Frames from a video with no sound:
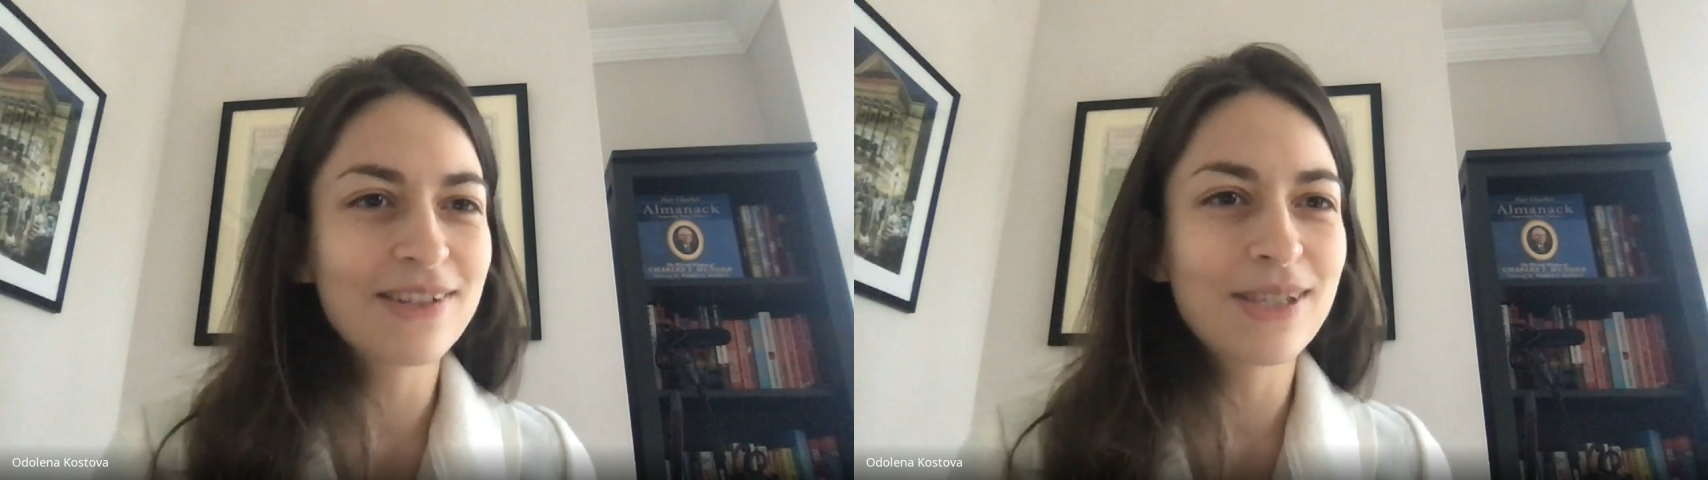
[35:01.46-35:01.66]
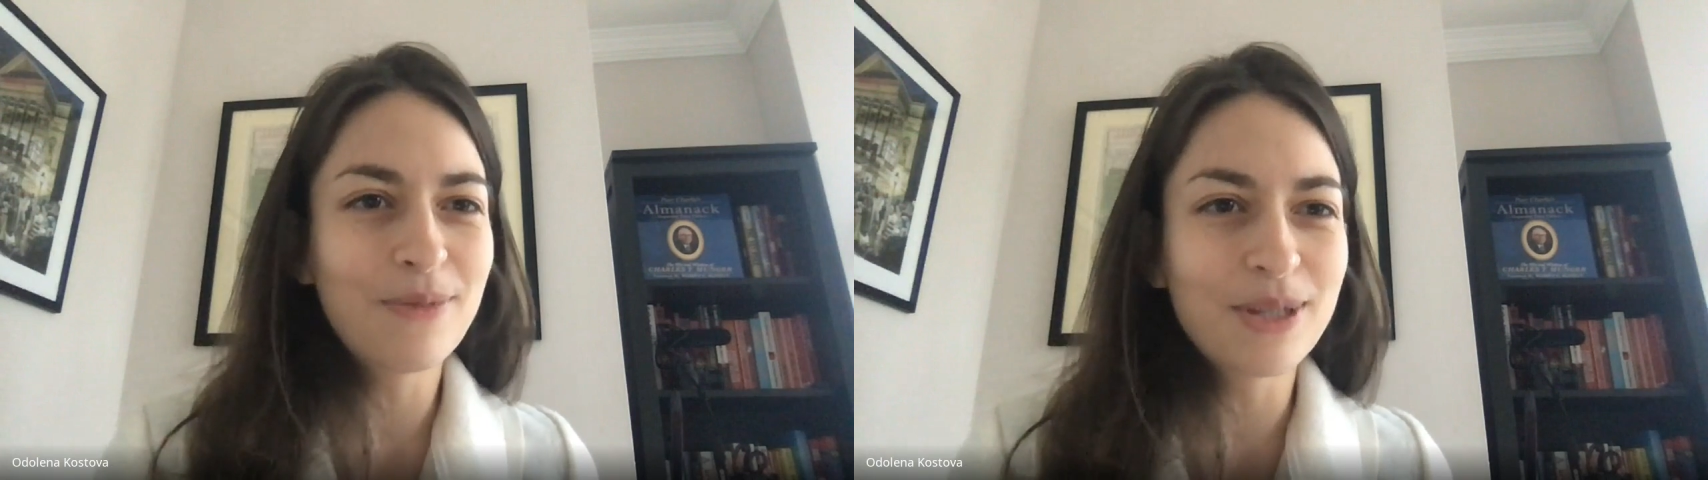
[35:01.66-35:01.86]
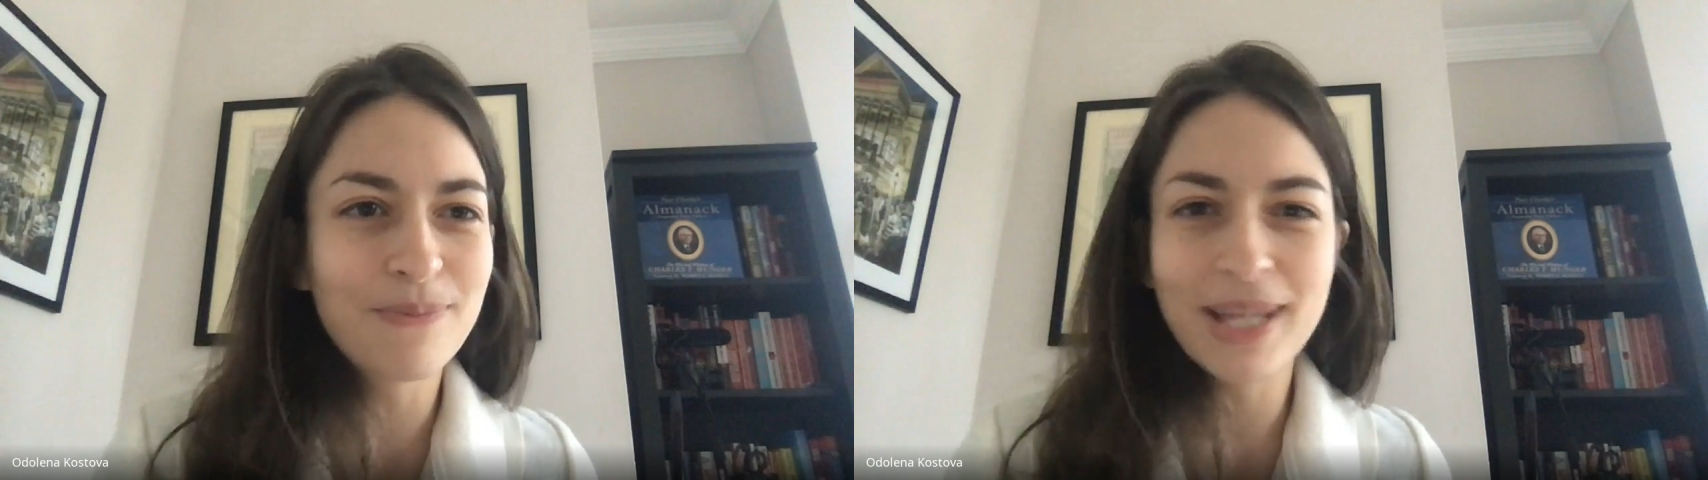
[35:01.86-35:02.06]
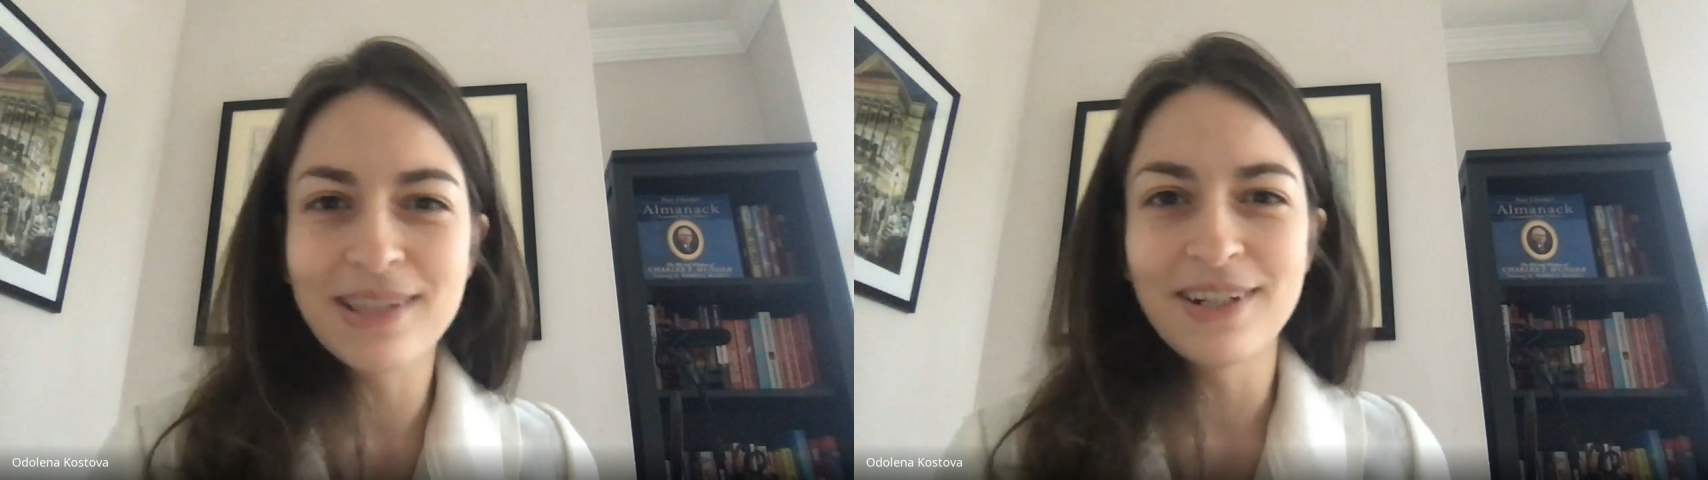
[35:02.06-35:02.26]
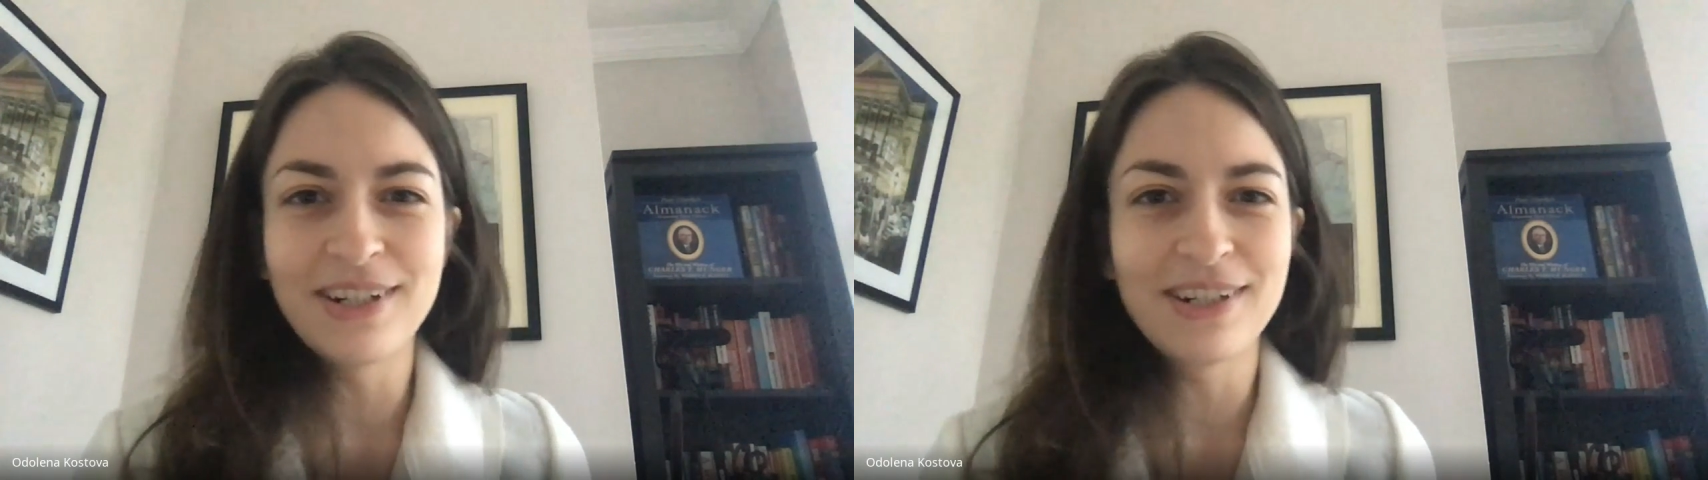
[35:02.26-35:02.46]
someone
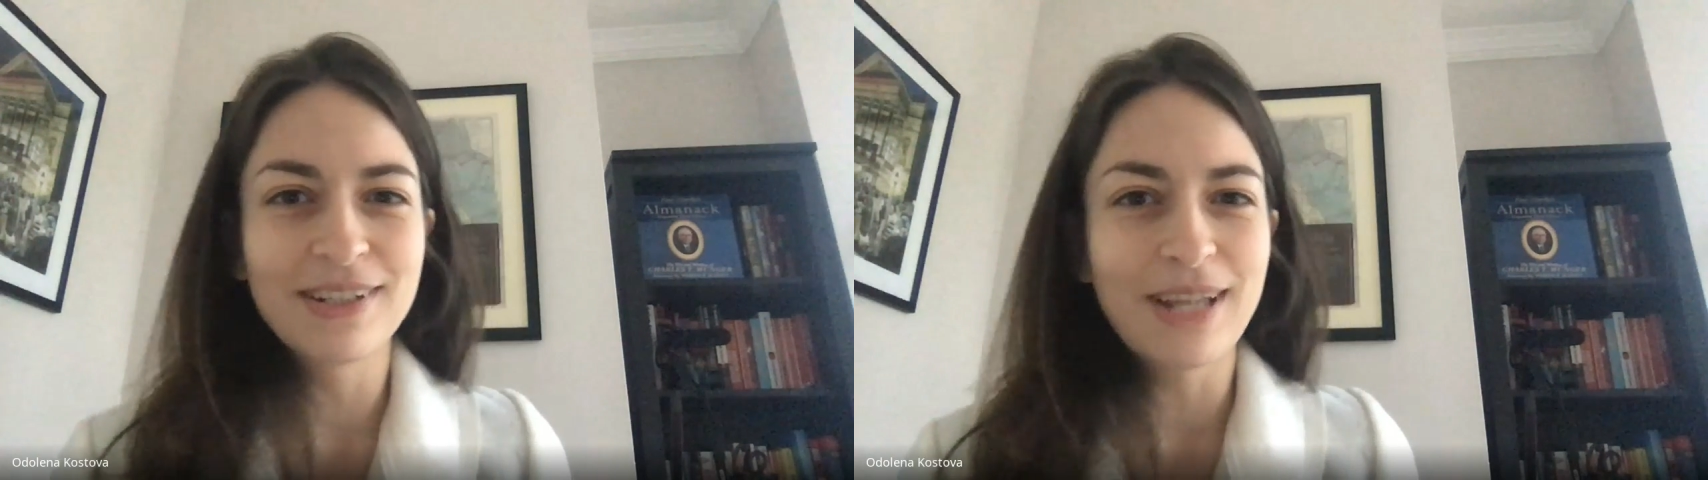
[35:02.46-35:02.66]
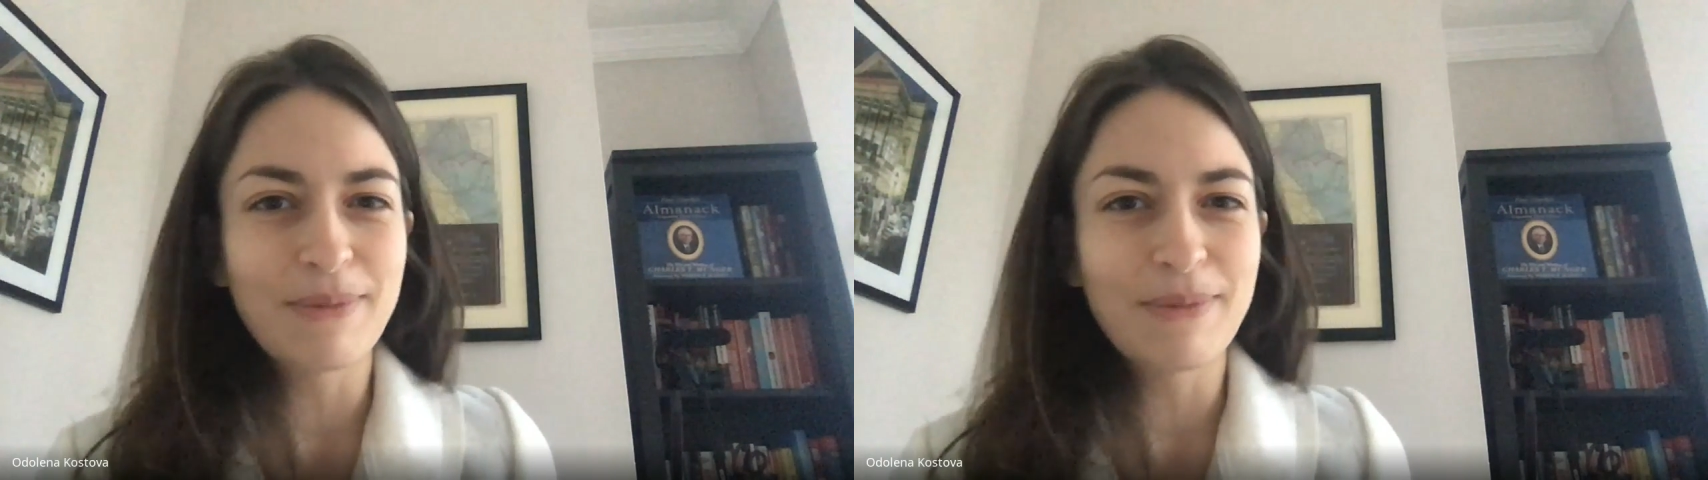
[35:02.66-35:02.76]
better